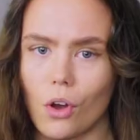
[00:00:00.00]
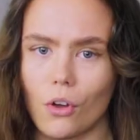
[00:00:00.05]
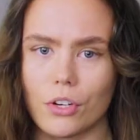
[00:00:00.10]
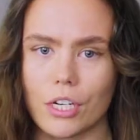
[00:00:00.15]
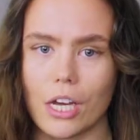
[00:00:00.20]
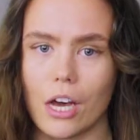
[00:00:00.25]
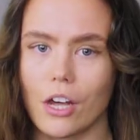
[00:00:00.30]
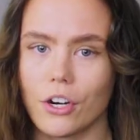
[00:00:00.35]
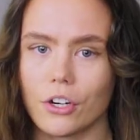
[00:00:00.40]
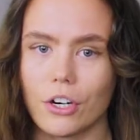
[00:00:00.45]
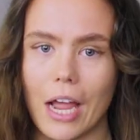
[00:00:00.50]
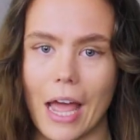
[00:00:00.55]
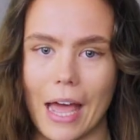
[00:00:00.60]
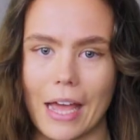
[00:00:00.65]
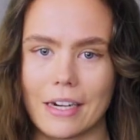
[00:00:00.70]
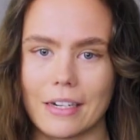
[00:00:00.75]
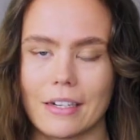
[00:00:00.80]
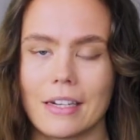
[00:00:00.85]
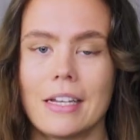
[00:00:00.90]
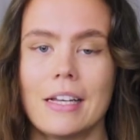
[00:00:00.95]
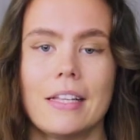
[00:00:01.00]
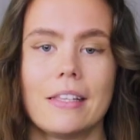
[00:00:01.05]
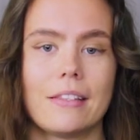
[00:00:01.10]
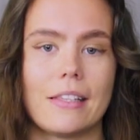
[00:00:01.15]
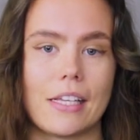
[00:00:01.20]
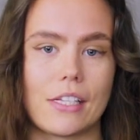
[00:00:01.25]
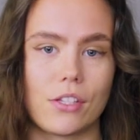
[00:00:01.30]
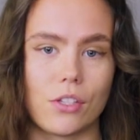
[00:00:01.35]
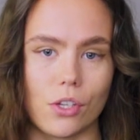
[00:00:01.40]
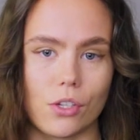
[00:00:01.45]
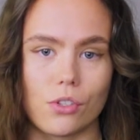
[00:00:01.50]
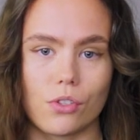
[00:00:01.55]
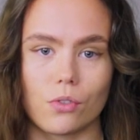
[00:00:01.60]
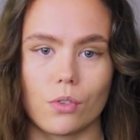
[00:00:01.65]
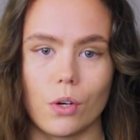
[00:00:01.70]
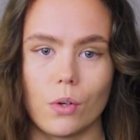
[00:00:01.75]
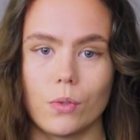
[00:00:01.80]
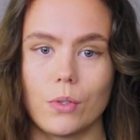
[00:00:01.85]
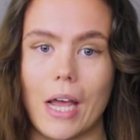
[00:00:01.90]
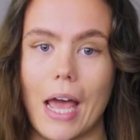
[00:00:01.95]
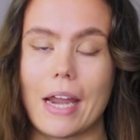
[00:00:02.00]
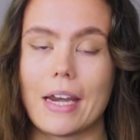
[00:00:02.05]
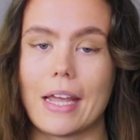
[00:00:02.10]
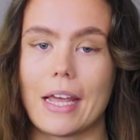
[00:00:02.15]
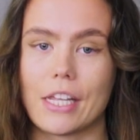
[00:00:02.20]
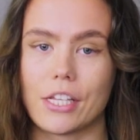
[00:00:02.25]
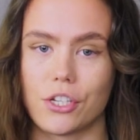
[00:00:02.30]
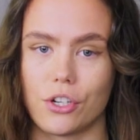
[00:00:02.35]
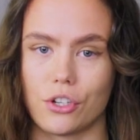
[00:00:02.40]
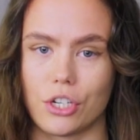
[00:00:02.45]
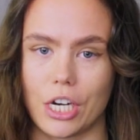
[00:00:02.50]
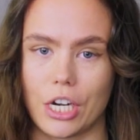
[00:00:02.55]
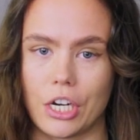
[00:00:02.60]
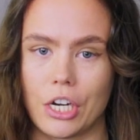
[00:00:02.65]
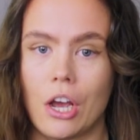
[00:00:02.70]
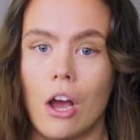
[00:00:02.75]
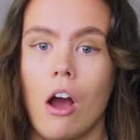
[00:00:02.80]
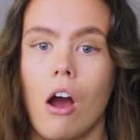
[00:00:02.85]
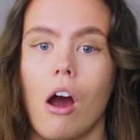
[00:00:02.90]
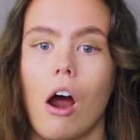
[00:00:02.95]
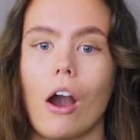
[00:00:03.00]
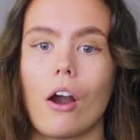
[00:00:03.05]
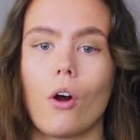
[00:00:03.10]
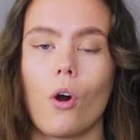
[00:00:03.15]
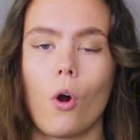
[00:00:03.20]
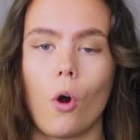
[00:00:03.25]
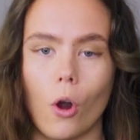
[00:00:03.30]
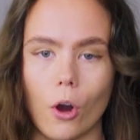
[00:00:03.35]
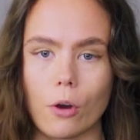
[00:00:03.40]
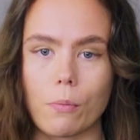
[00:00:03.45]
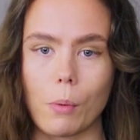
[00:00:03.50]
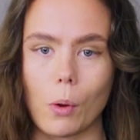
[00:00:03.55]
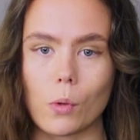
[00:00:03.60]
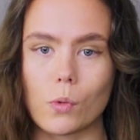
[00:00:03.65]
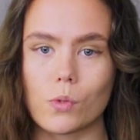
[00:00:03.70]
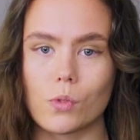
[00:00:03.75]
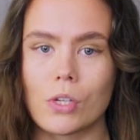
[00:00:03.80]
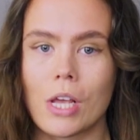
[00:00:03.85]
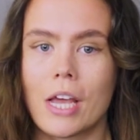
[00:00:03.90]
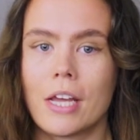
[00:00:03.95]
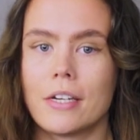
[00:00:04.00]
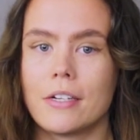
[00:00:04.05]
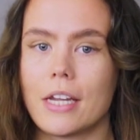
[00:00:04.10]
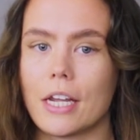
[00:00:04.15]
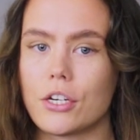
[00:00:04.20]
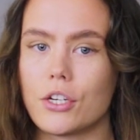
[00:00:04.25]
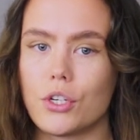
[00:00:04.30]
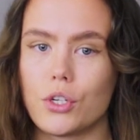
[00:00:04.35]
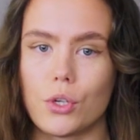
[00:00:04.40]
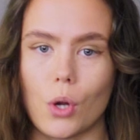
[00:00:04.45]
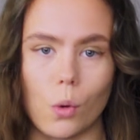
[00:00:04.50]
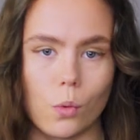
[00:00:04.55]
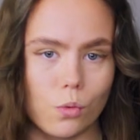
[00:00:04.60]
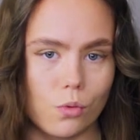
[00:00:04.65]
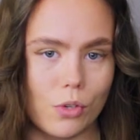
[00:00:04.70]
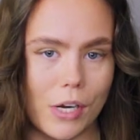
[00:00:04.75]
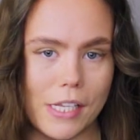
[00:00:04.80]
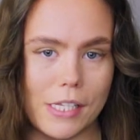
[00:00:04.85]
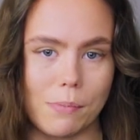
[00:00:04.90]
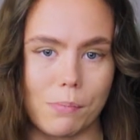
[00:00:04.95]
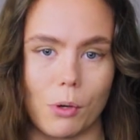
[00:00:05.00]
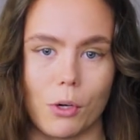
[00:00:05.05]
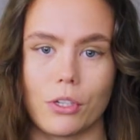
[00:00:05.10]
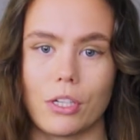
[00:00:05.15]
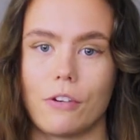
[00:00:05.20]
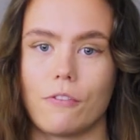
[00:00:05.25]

On the other hand, testosterone and estrogen are hormones that don't transport